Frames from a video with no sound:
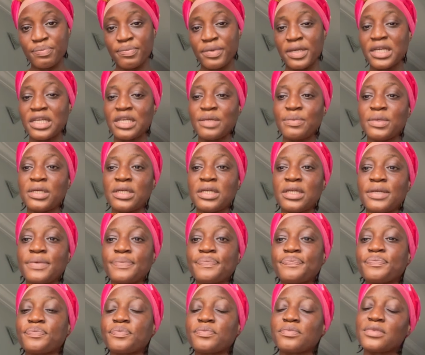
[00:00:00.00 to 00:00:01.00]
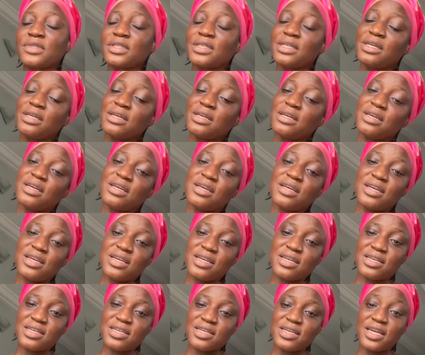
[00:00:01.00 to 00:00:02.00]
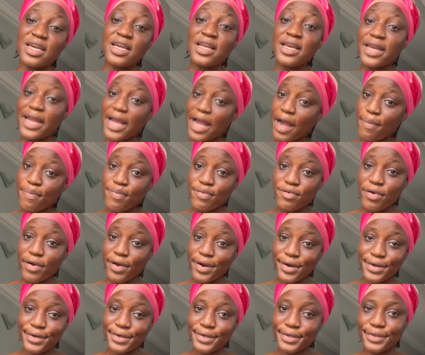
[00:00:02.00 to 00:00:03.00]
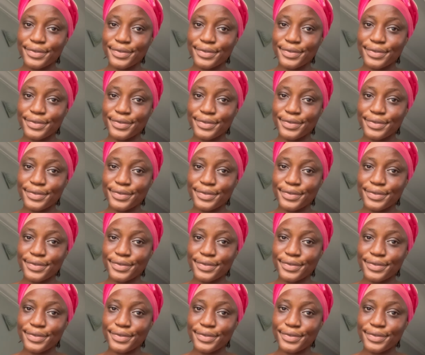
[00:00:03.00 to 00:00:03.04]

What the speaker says: baby in the abroad,